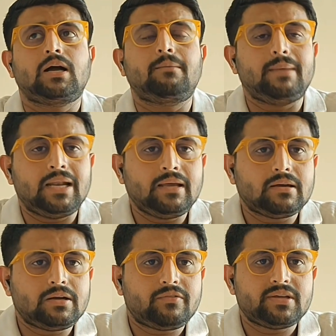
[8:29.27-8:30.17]
a mailing
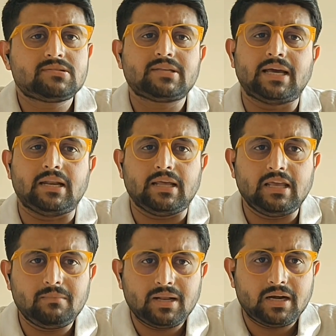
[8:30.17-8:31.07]
address, an
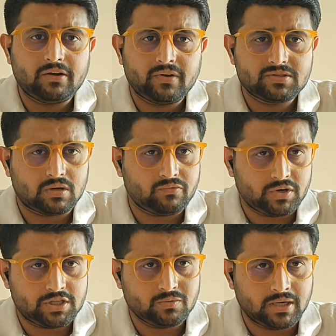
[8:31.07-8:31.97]
email address or a
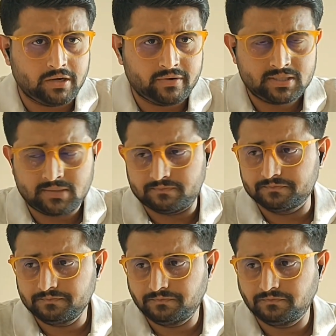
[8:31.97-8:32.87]
virtual address
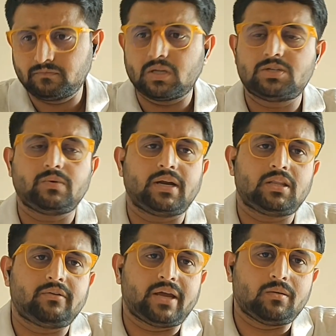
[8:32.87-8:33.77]
to get
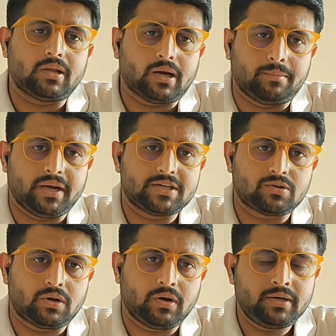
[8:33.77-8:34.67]
the regular
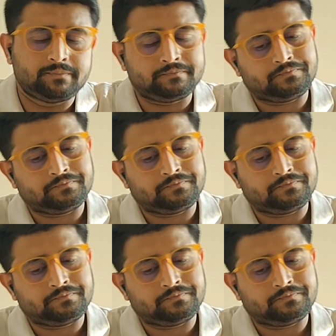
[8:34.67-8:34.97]
updates or not.